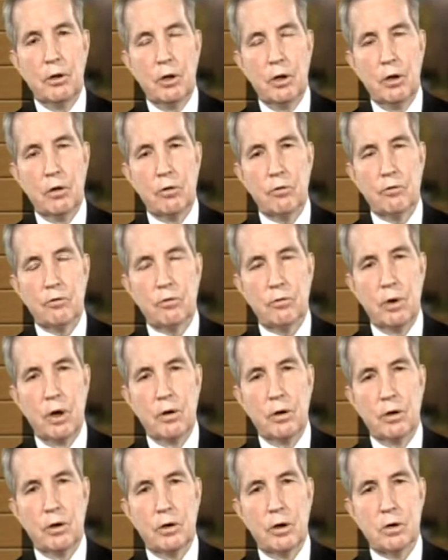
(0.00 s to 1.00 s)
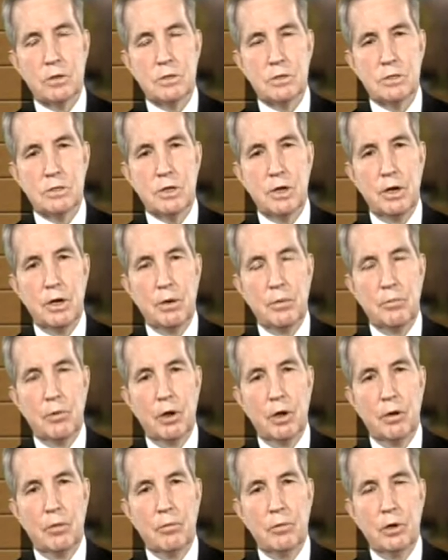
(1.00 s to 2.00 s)
the hills surrounding Carson City.
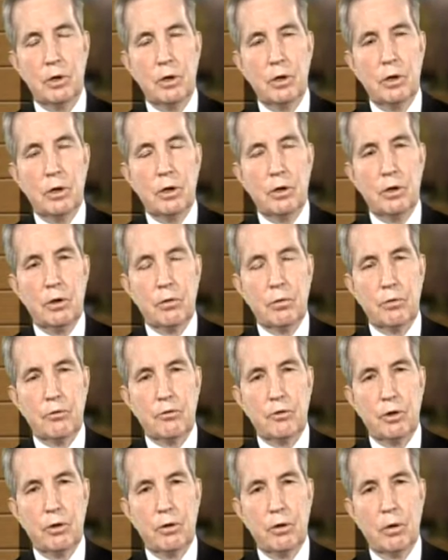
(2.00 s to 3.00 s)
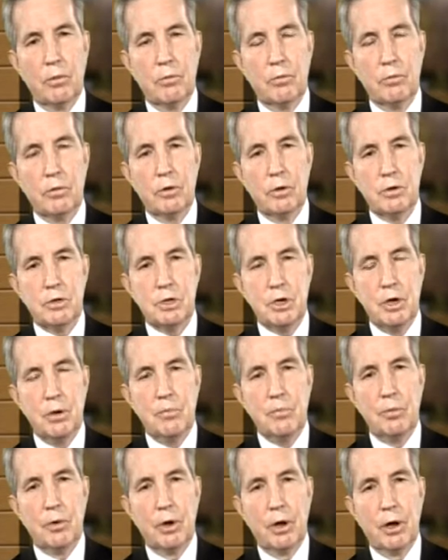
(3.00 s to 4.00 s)
You will see the sheep